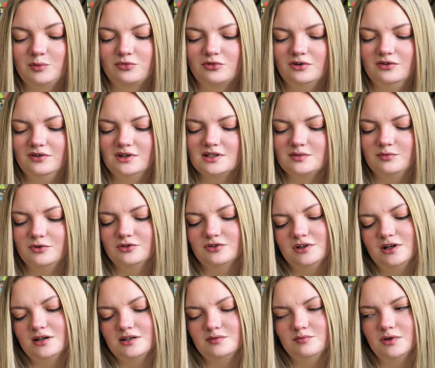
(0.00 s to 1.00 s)
previous
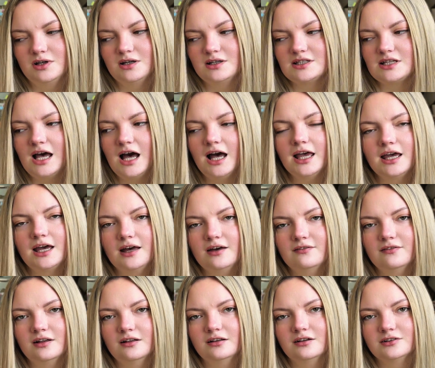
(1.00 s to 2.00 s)
podcast, because I have
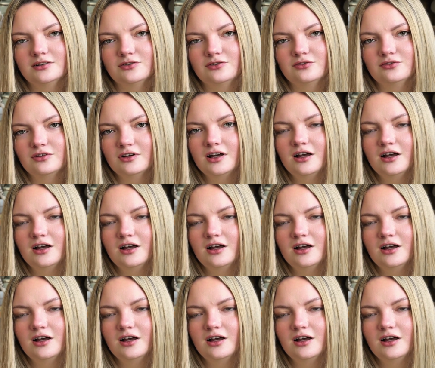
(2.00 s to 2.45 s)
a lot of